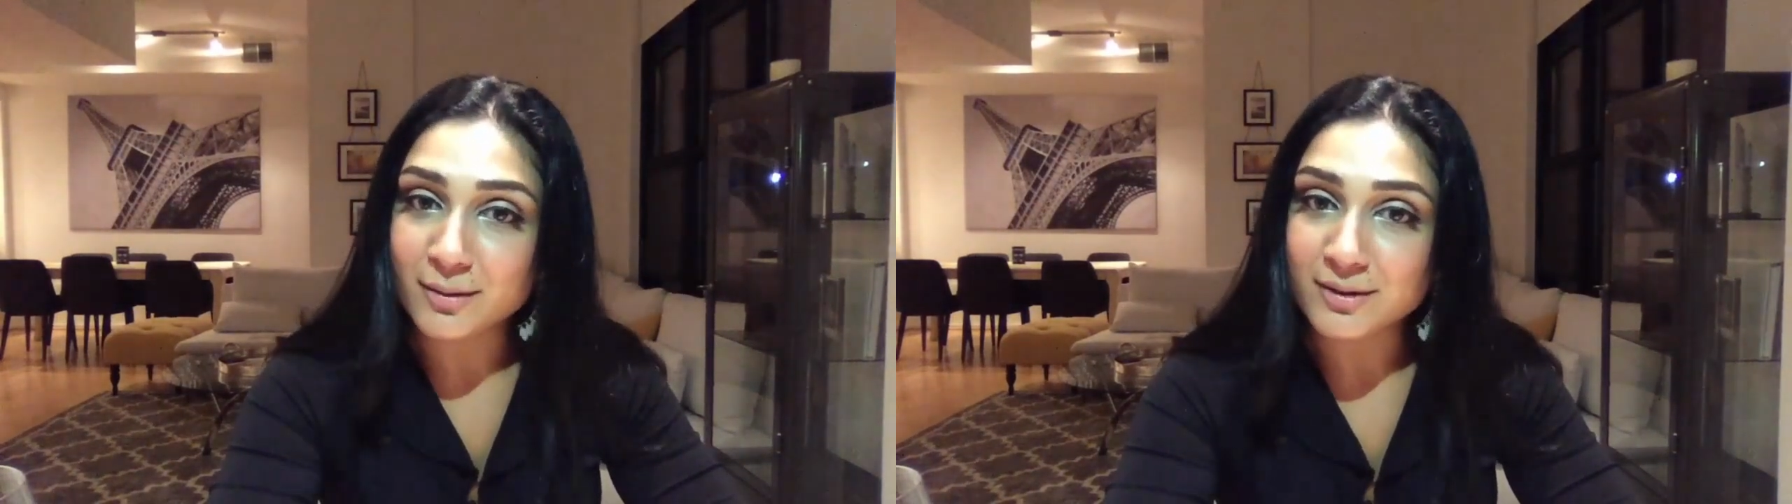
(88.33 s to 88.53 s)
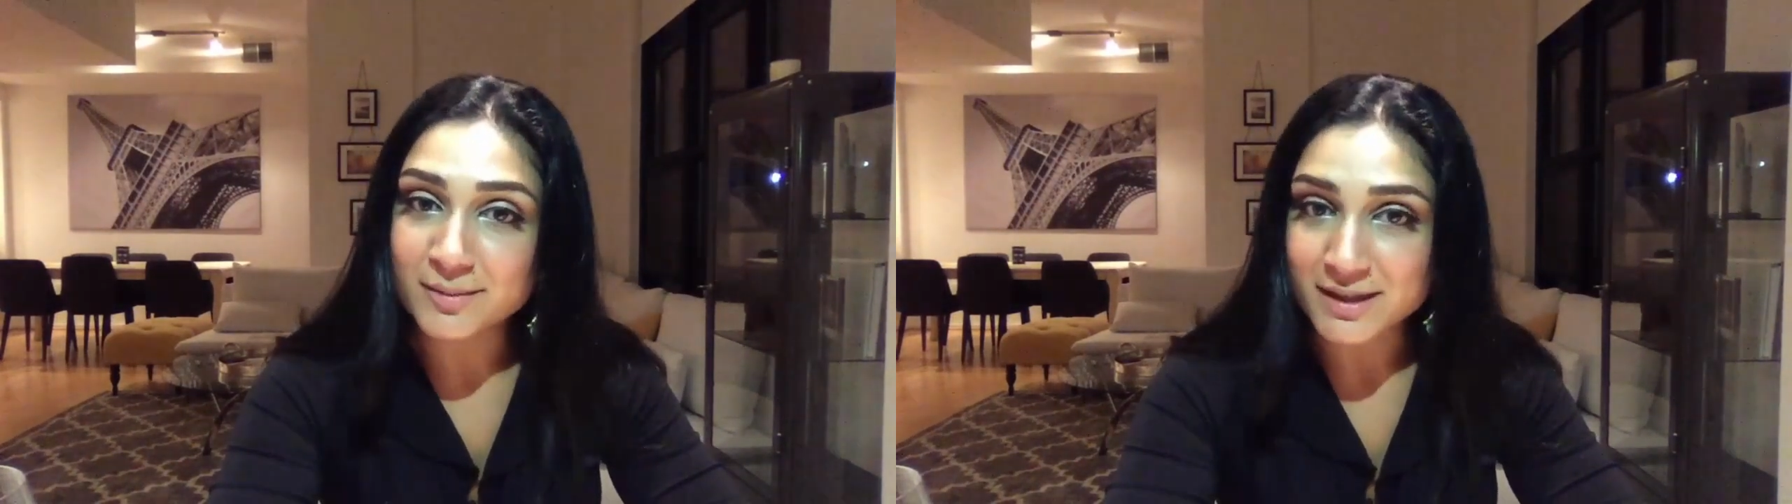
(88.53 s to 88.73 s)

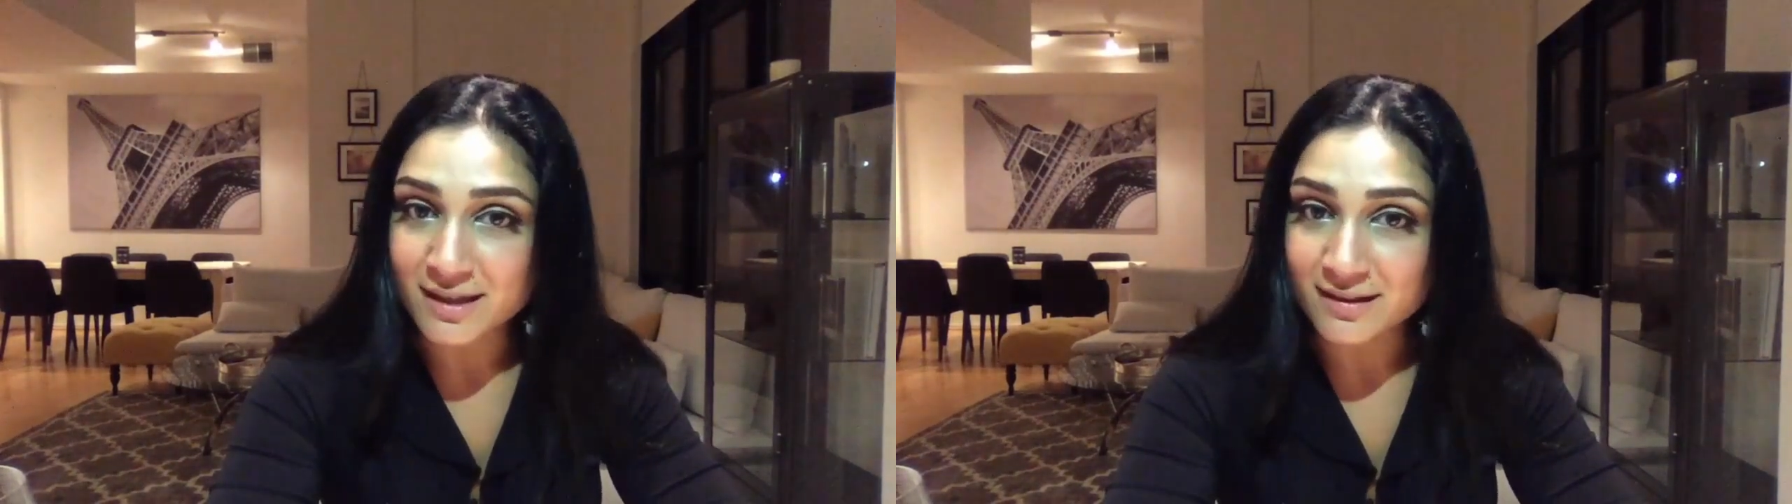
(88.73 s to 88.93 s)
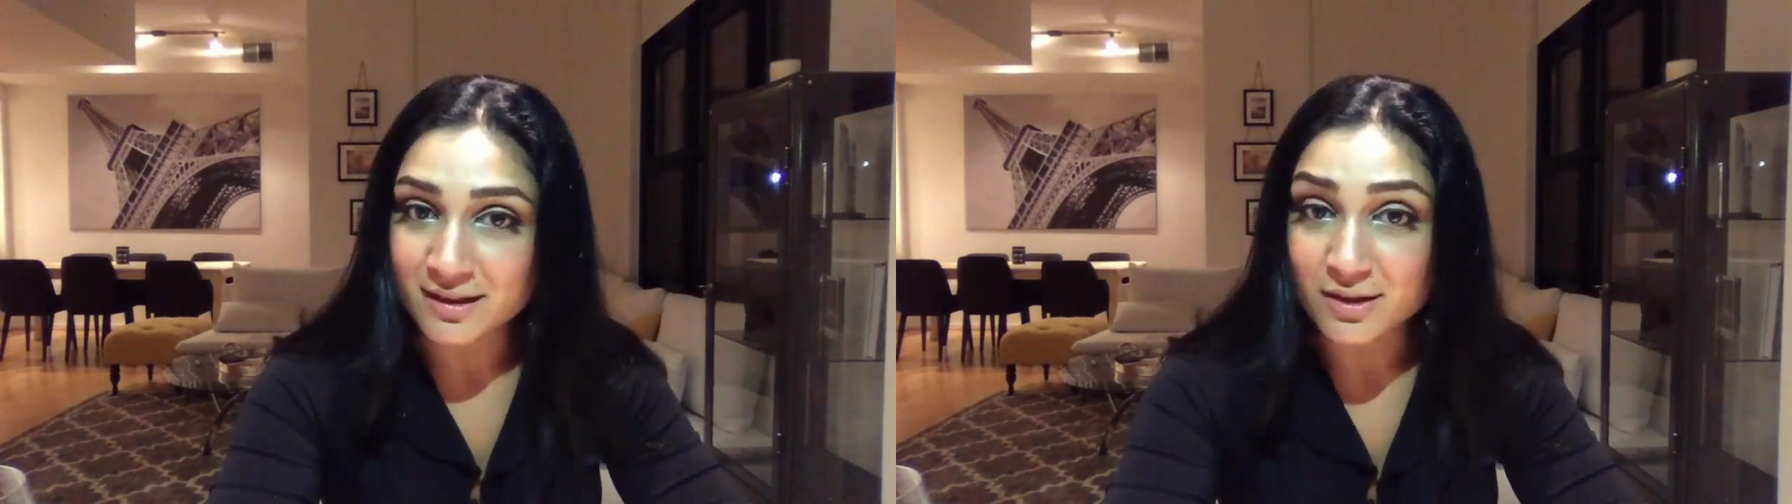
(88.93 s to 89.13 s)
to be
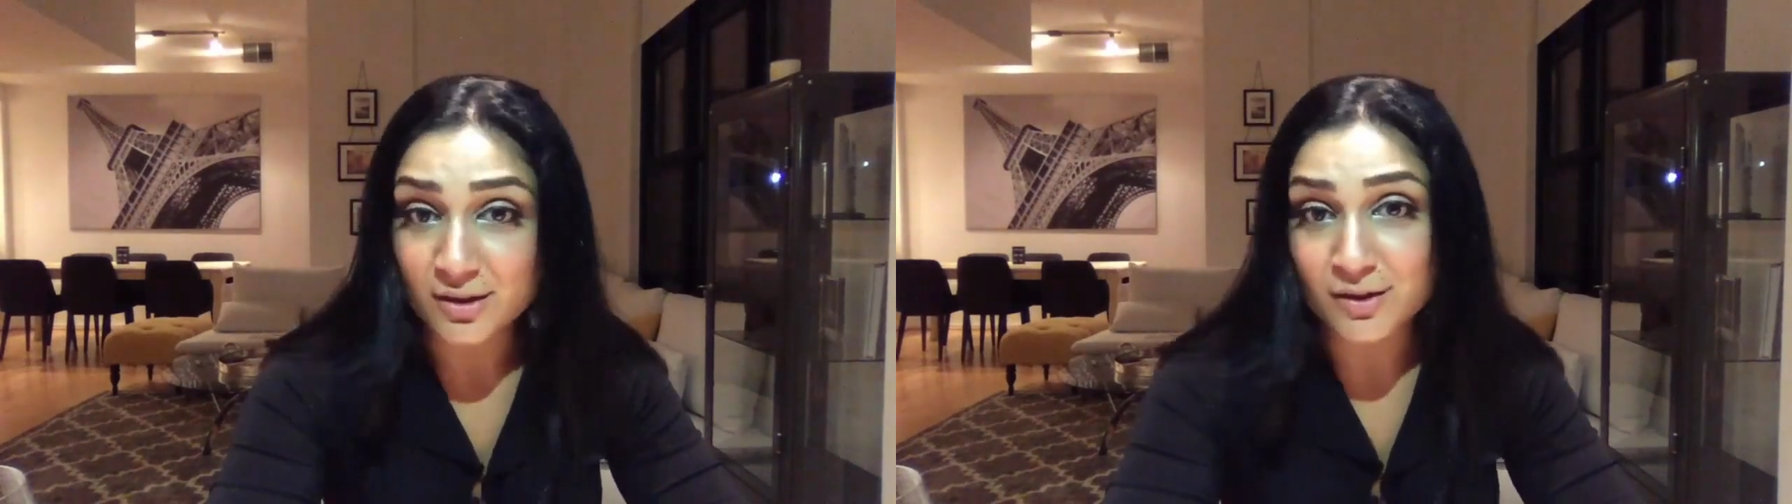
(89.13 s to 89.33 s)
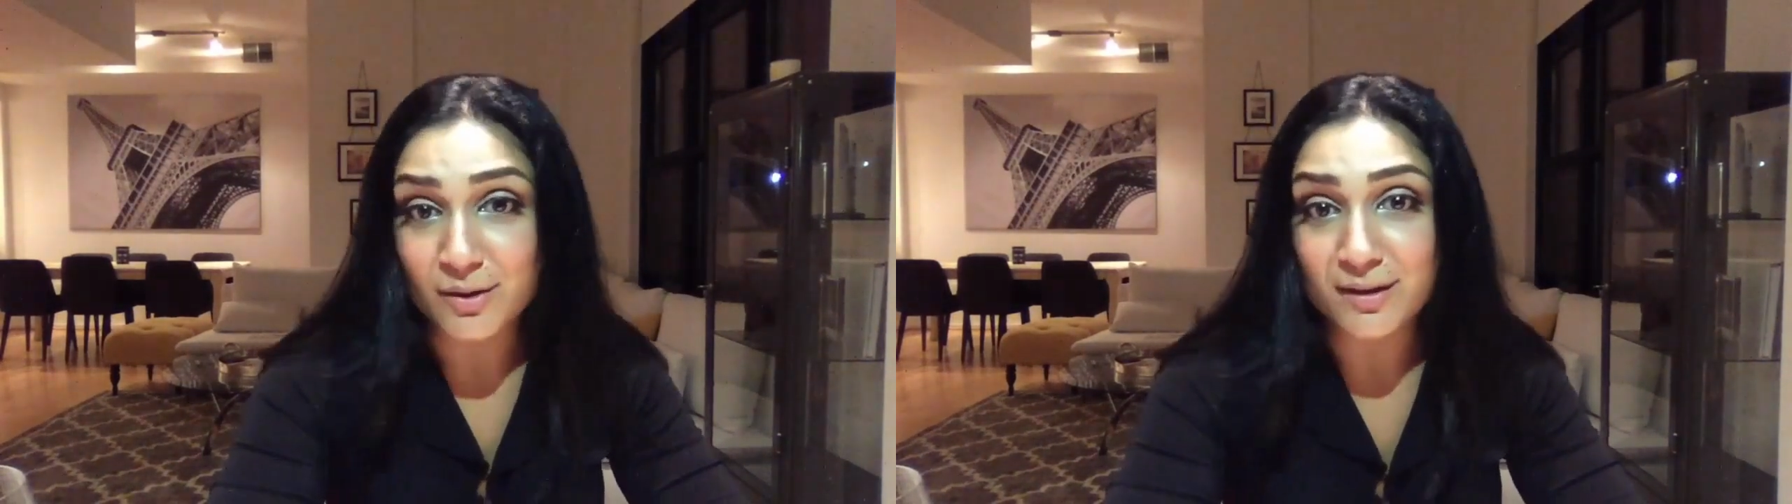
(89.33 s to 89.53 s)
tested
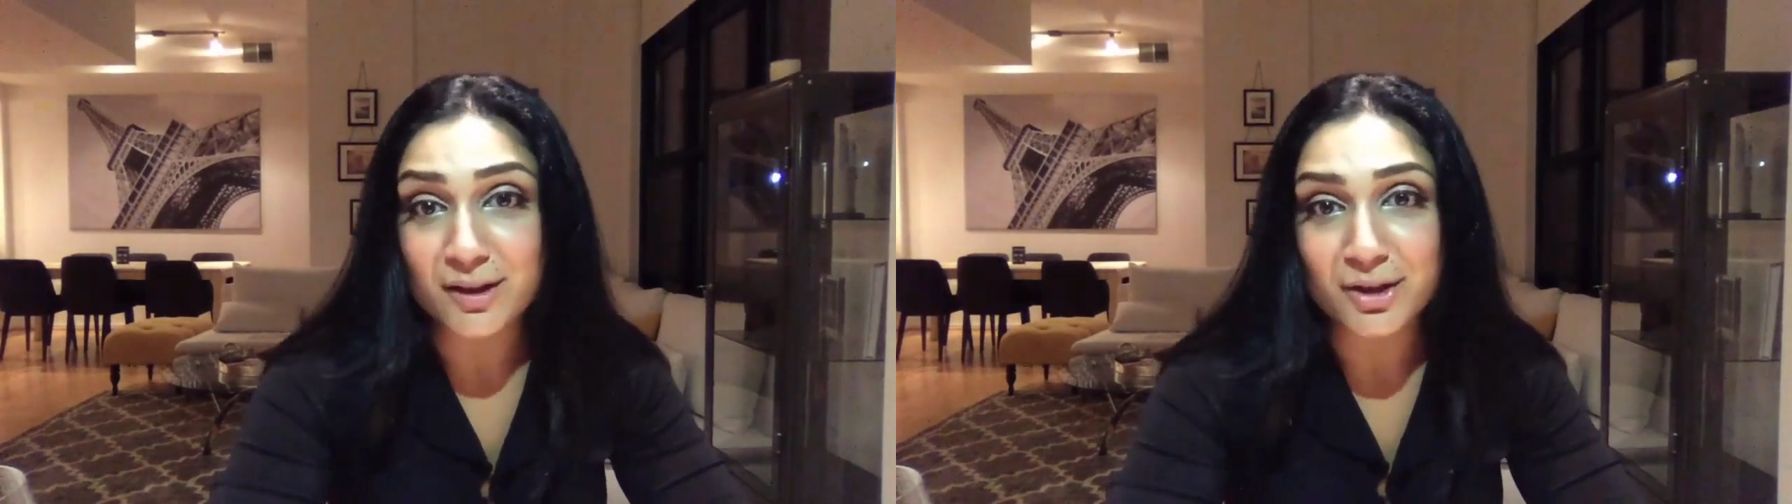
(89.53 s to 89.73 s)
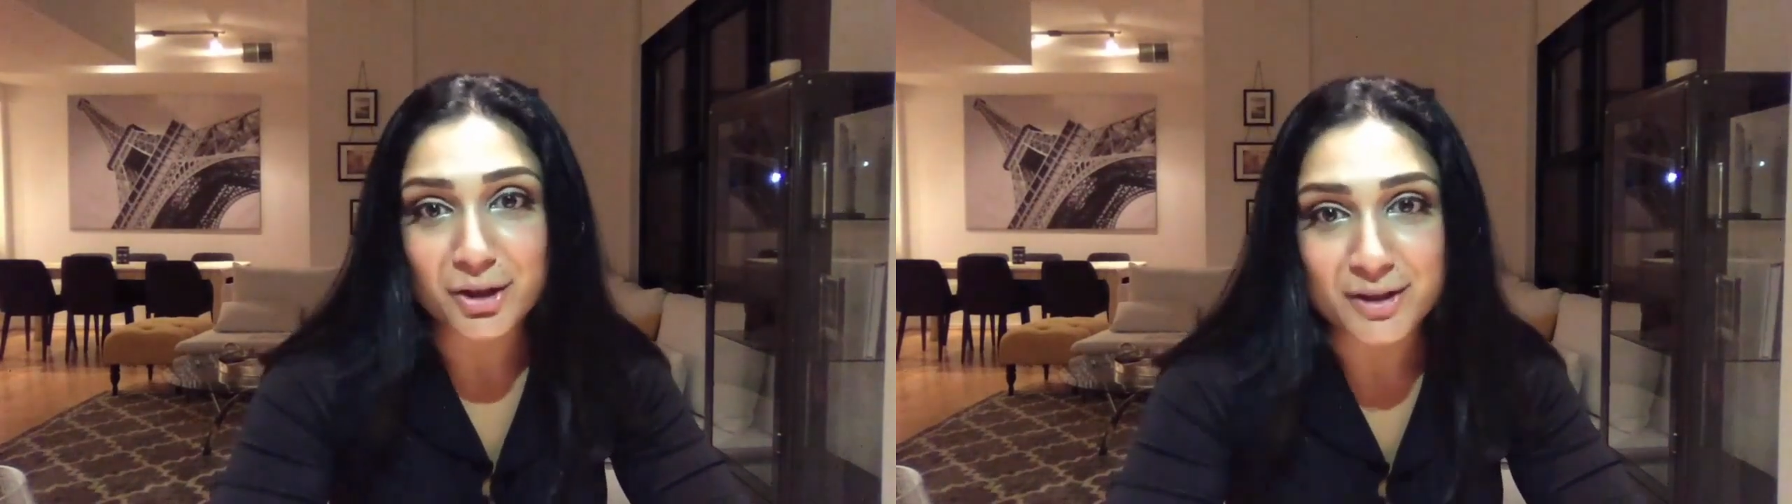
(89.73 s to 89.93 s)
just using a
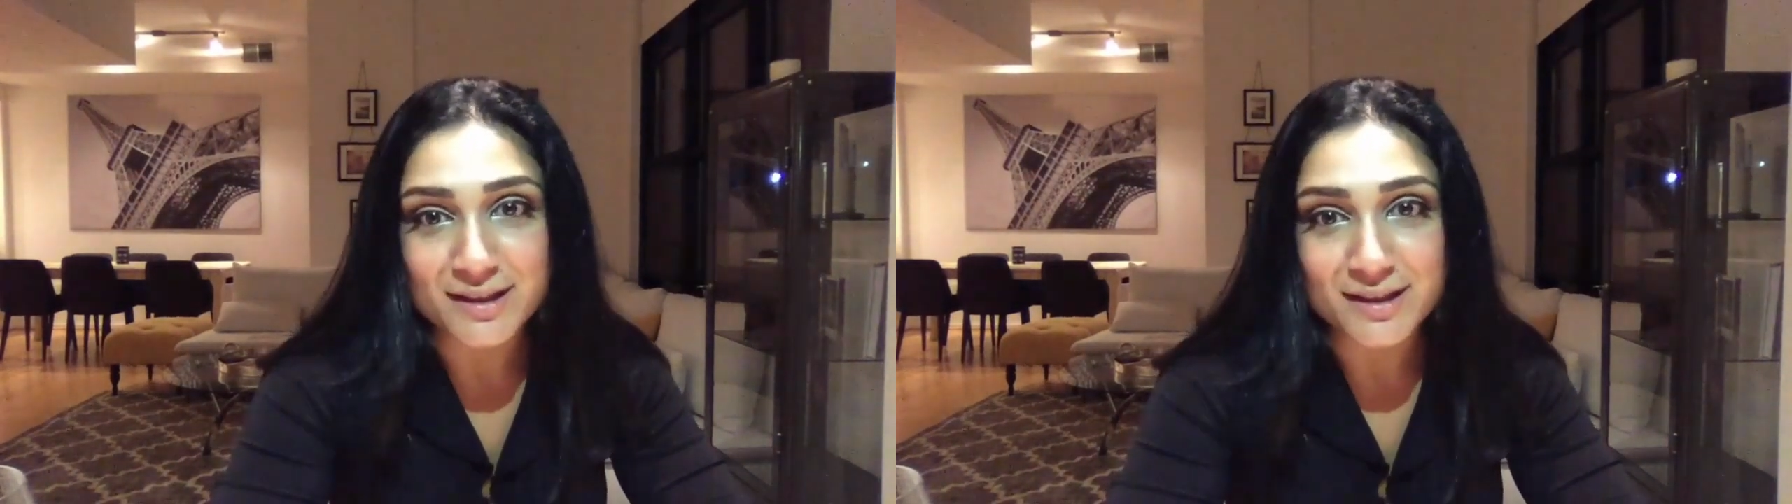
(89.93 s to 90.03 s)
urine